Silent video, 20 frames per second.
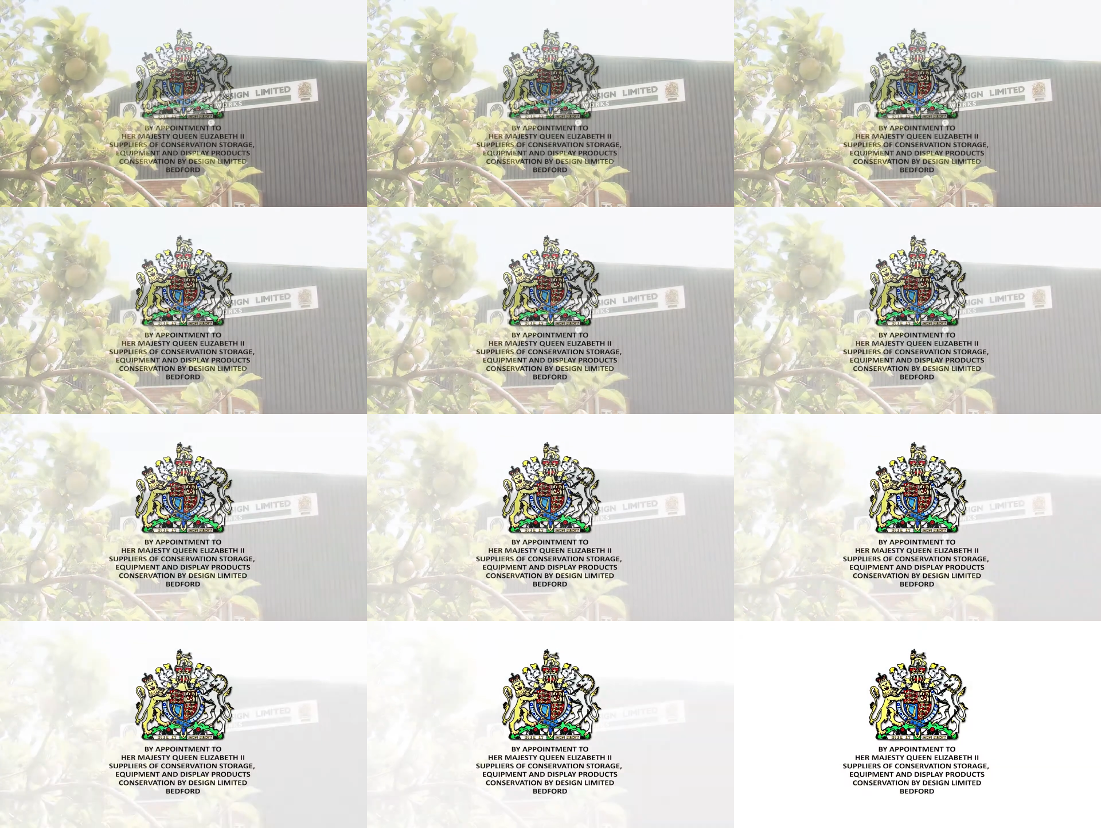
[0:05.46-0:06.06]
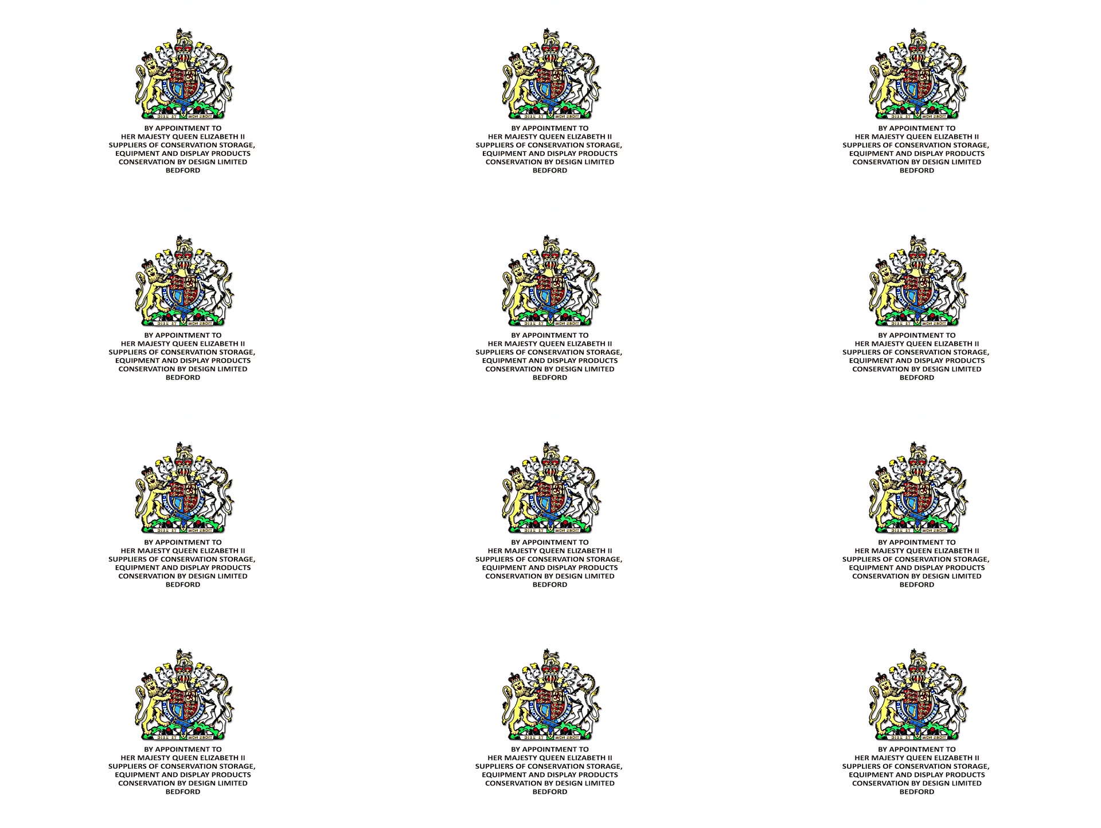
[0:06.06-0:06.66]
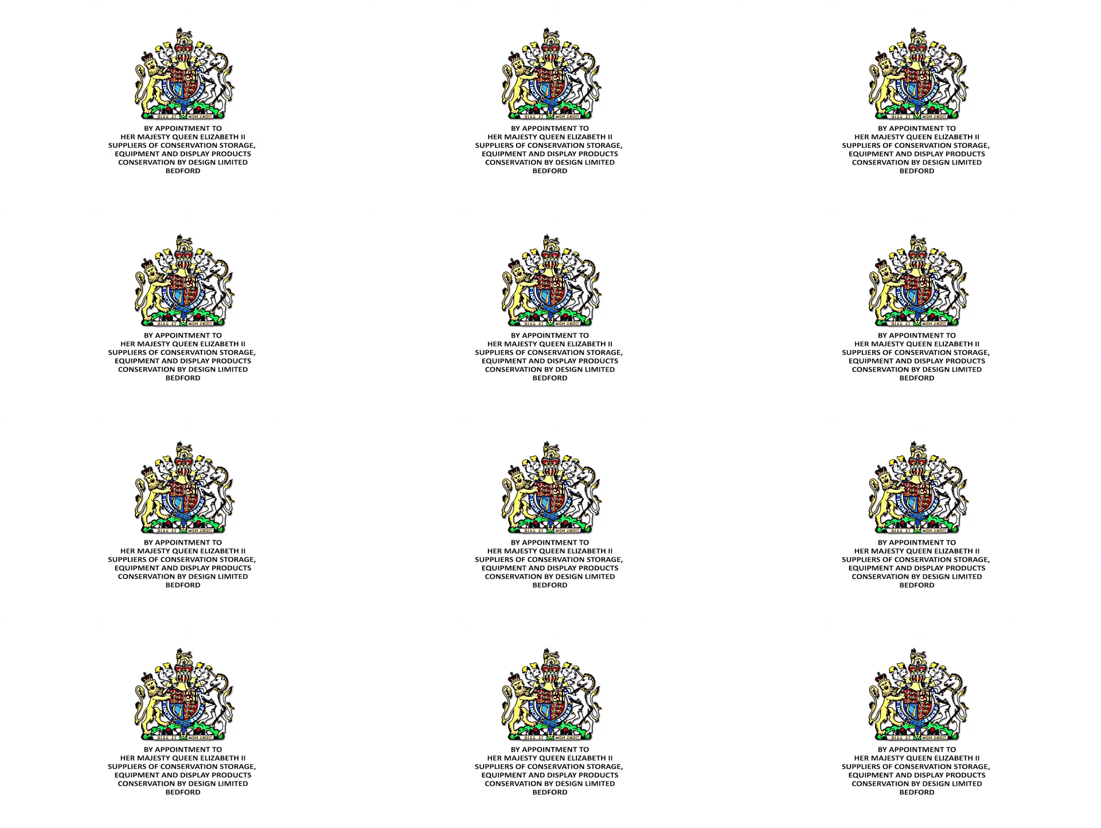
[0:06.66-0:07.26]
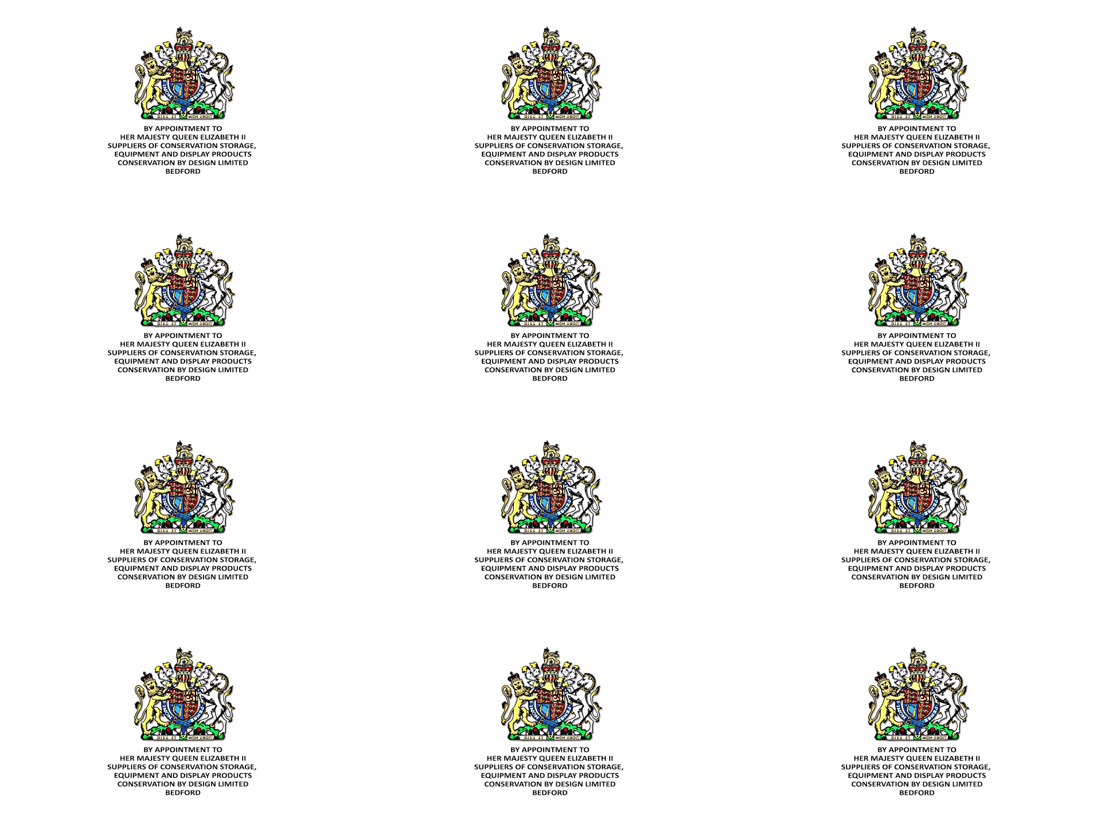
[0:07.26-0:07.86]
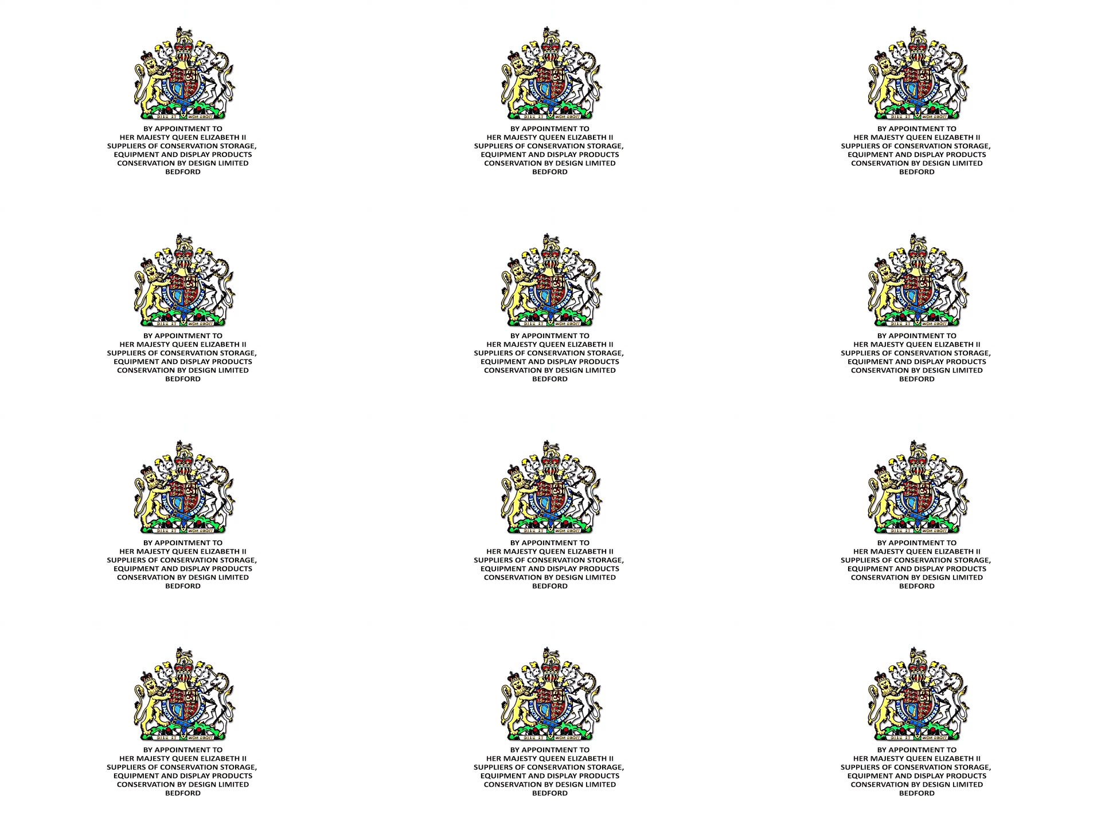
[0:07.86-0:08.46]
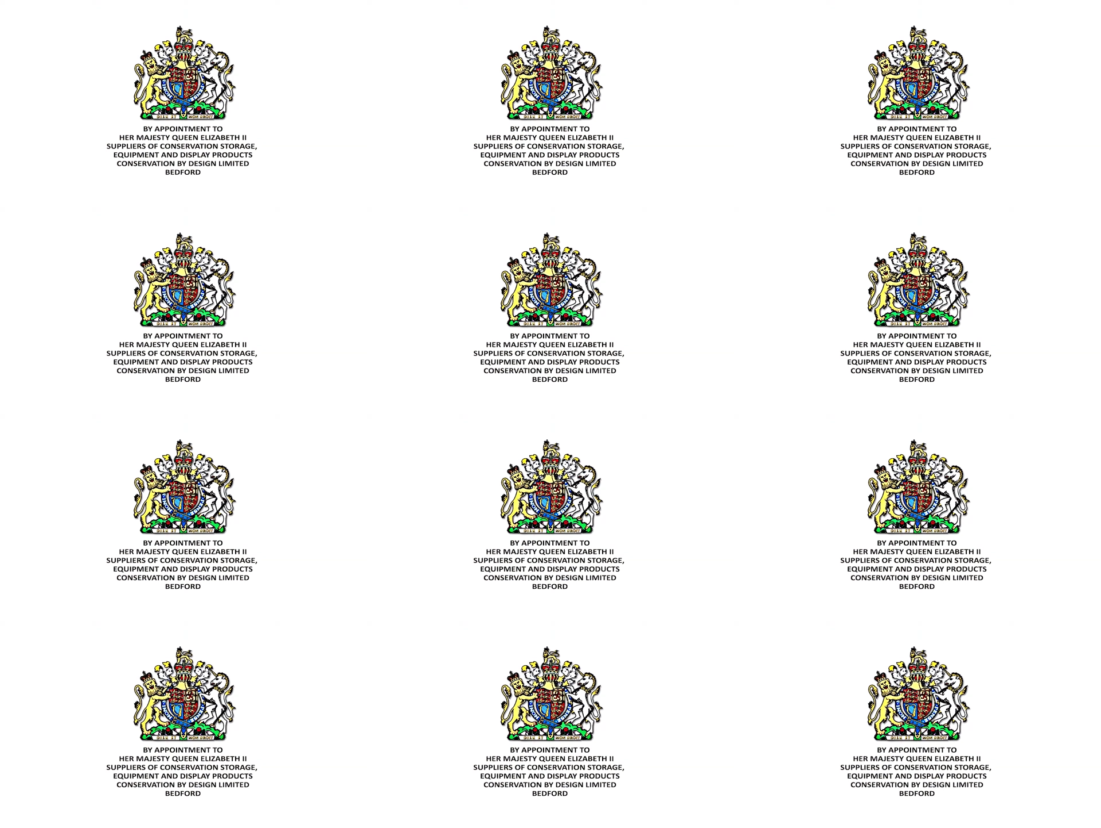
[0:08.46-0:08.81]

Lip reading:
(no speaker visible)